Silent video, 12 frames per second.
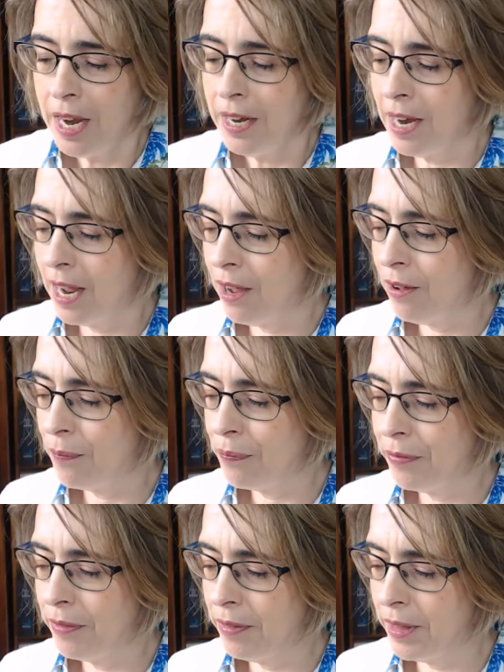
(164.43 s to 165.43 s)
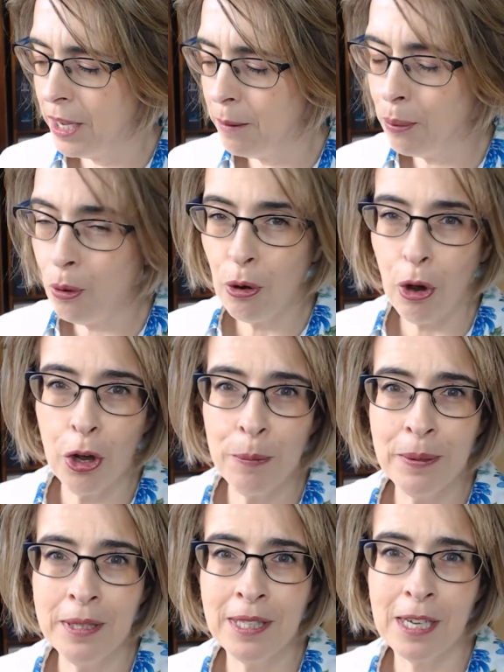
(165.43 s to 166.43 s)
Now, the book
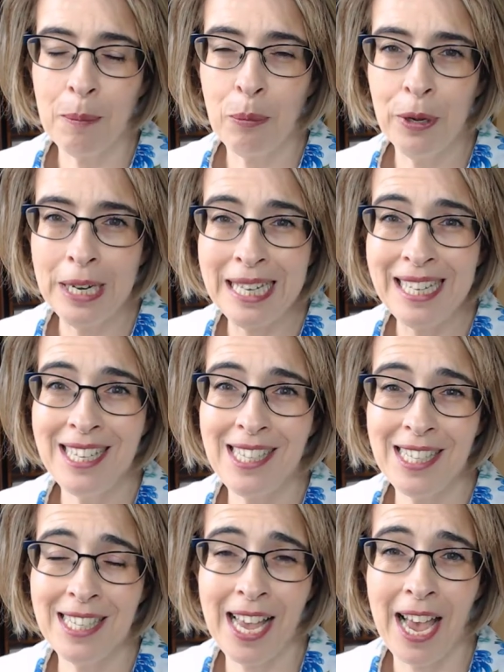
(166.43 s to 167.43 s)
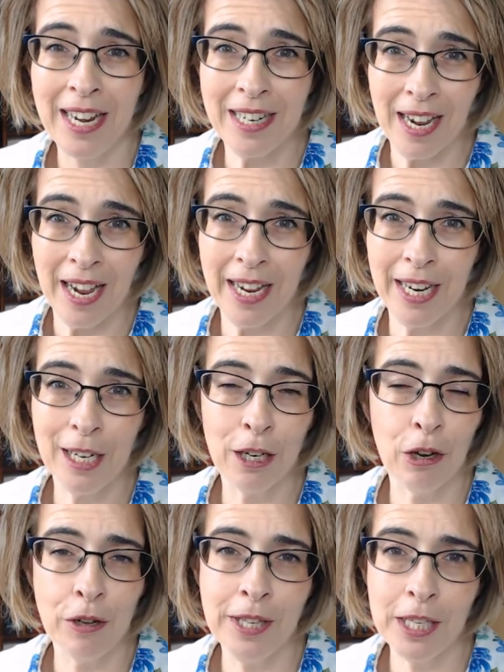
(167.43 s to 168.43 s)
opens up when Lise is at a
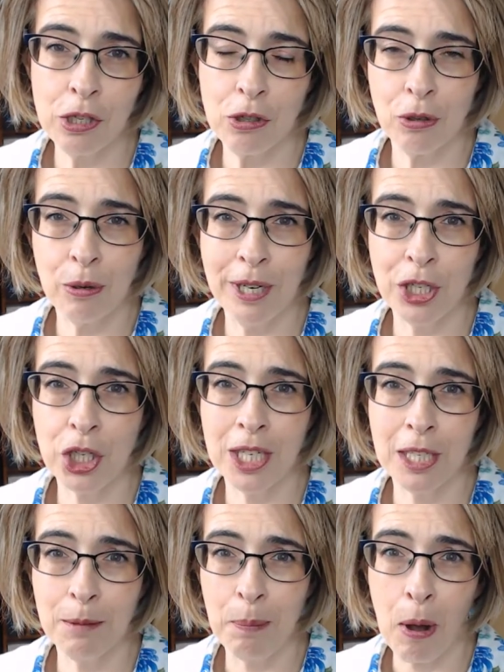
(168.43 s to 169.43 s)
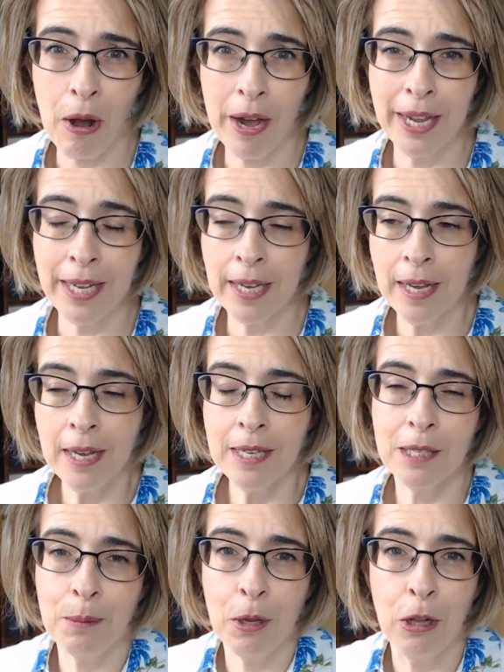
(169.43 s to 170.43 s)
clothing store and she's buying
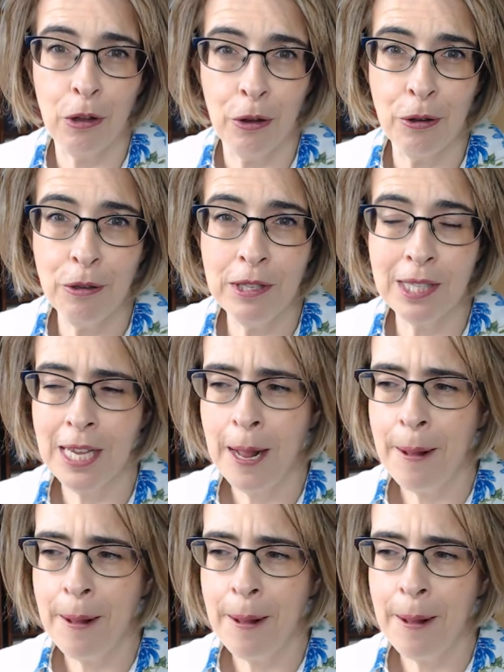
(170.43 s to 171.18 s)
some clothes,